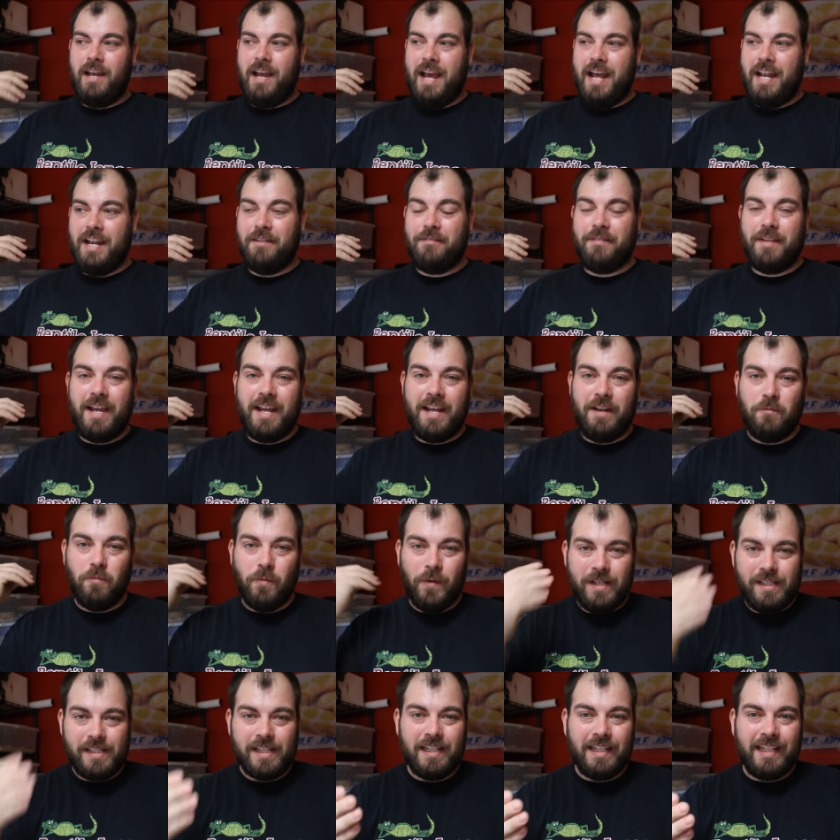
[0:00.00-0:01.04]
and if they had
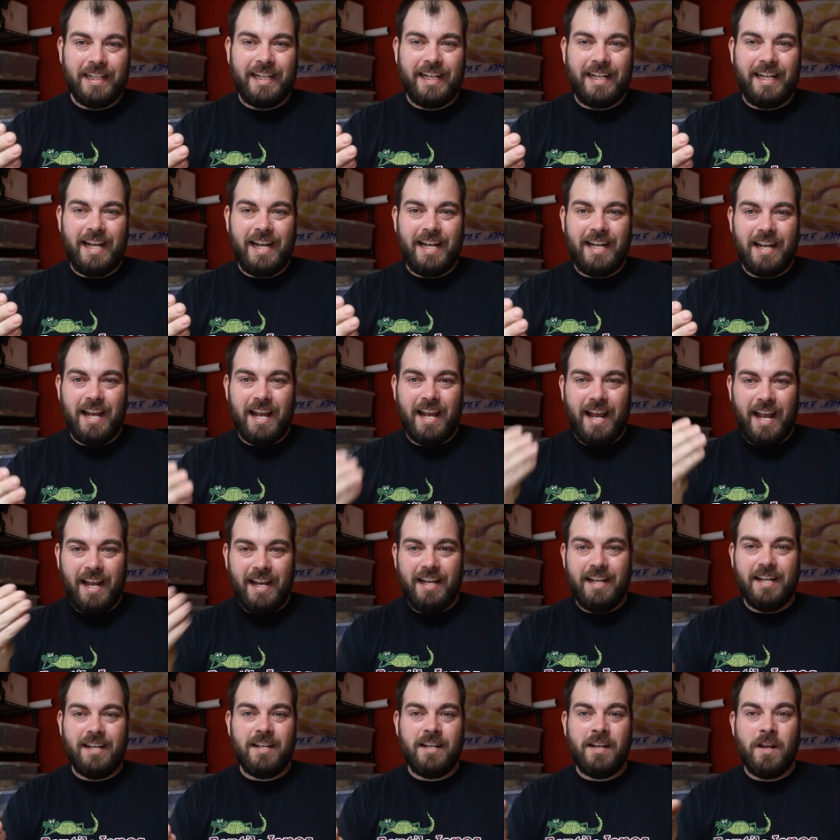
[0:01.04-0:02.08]
recently
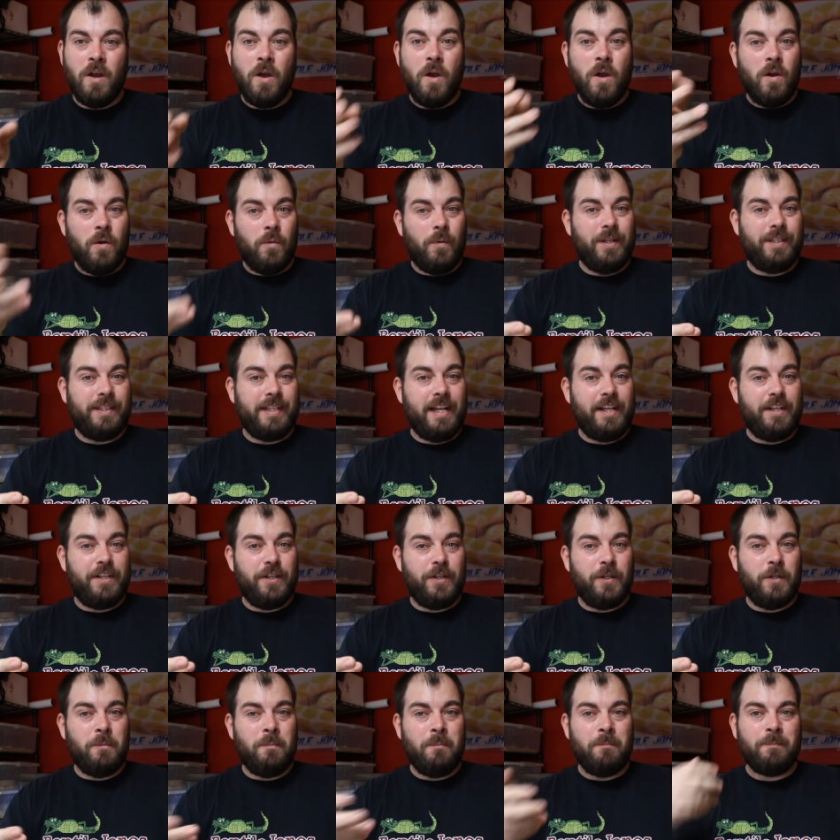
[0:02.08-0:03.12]
eaten, what they
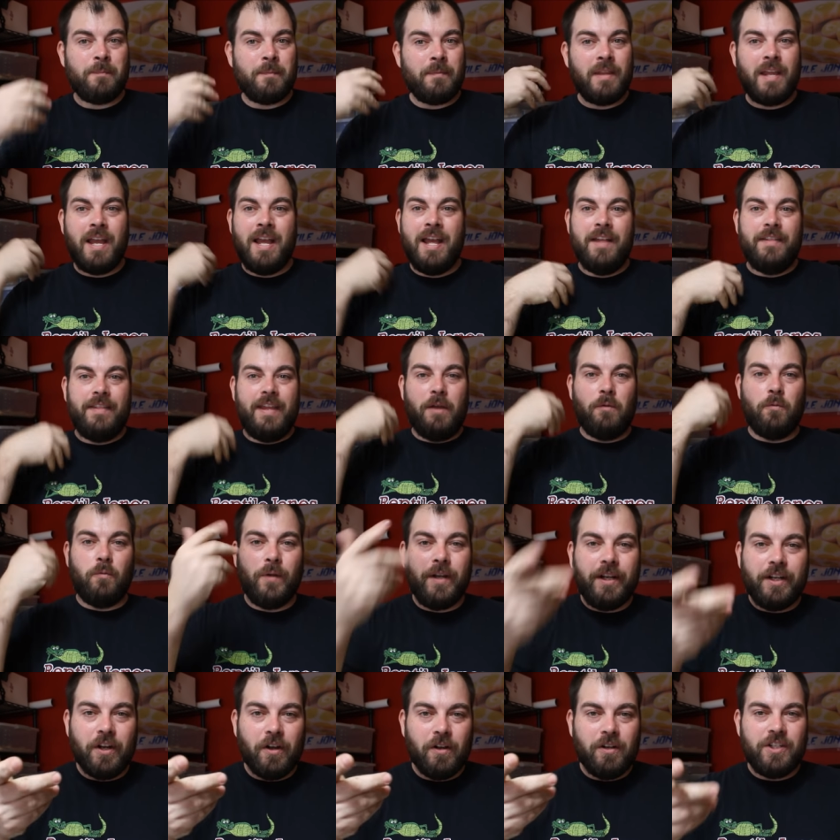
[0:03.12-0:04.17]
do, they
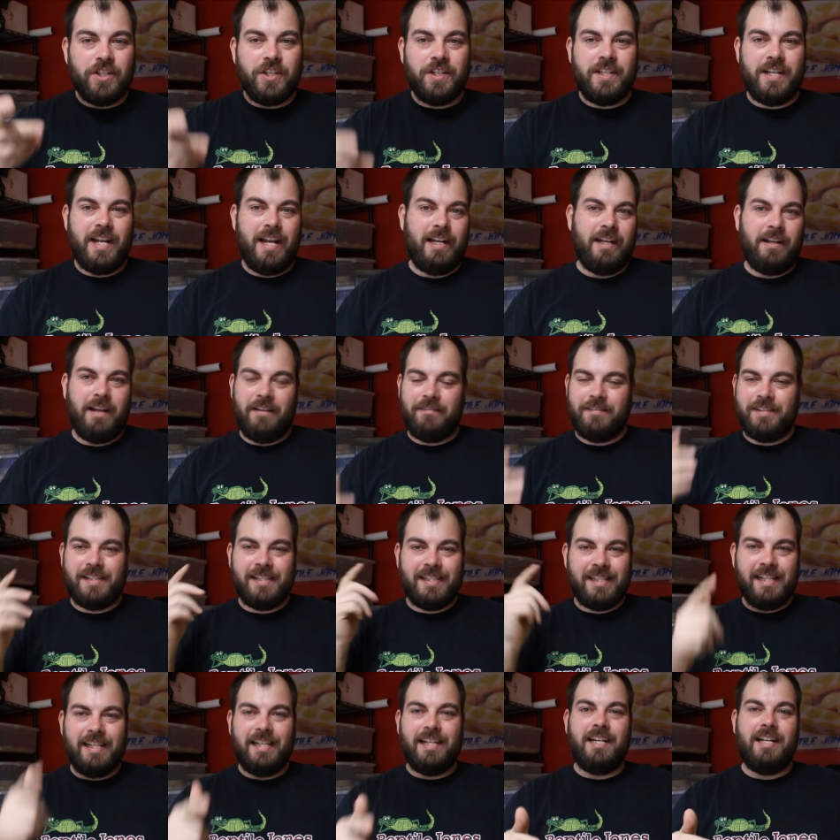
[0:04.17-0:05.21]
regurgitate it. I've
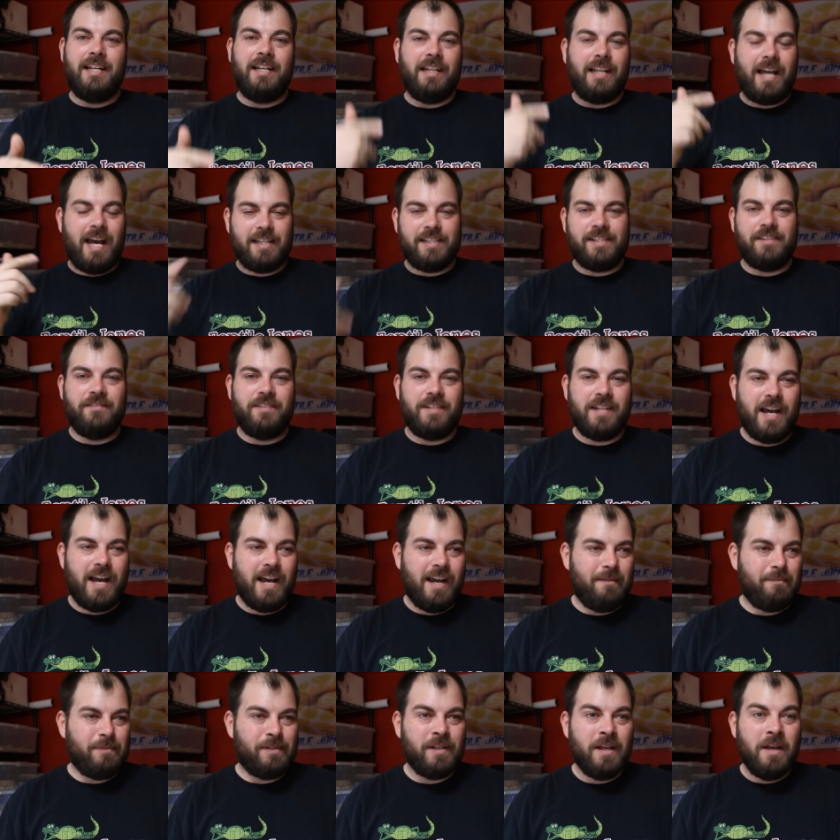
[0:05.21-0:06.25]
seen it lots of
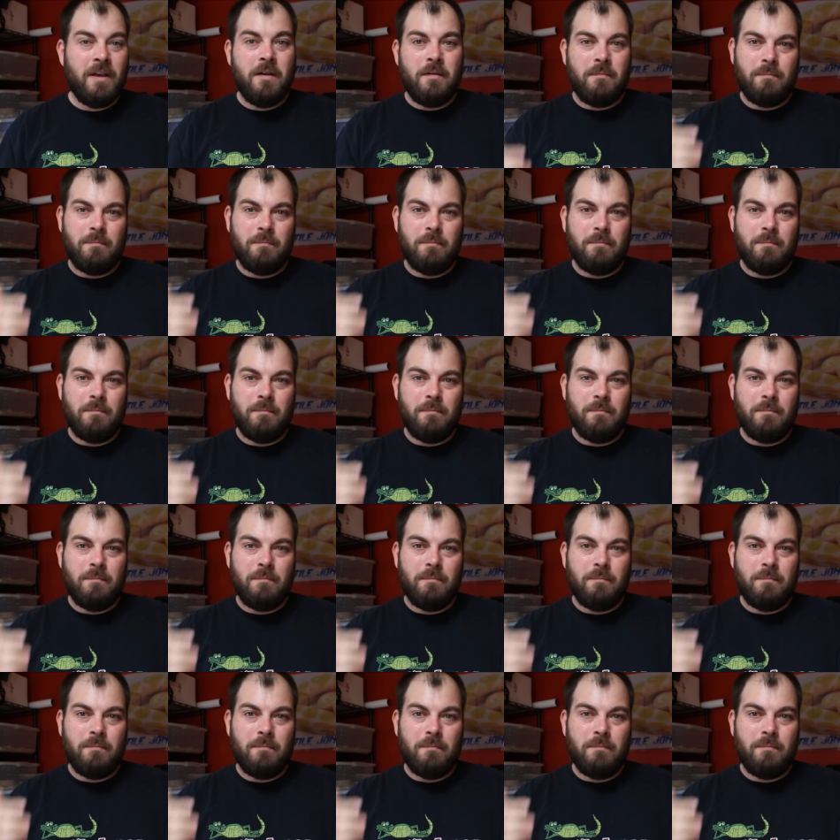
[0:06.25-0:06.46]
times.